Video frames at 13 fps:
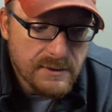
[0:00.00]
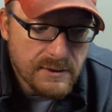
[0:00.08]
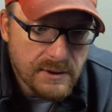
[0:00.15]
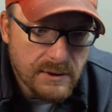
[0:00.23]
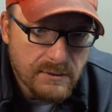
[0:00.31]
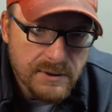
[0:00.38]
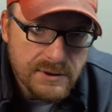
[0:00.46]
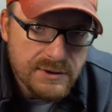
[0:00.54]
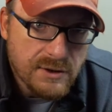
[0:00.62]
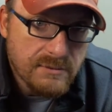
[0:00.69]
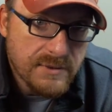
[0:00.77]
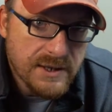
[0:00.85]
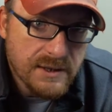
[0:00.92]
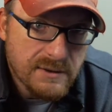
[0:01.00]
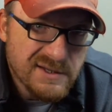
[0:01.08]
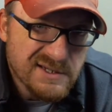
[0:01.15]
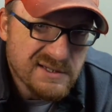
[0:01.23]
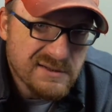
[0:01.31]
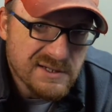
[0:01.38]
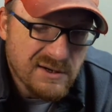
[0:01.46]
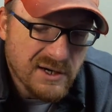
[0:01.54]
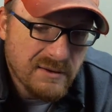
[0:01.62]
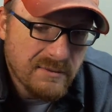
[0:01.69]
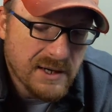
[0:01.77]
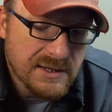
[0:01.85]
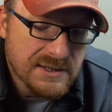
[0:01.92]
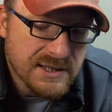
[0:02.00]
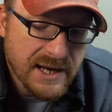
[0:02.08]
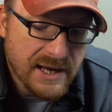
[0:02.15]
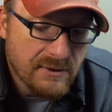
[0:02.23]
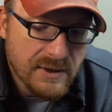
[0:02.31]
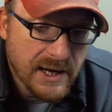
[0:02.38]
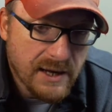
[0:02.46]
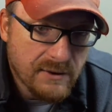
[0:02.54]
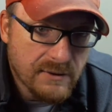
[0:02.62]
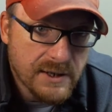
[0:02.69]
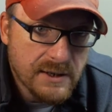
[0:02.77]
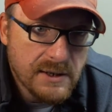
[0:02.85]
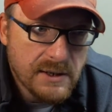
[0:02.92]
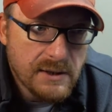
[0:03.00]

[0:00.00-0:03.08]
In determining this argument about is a calorie?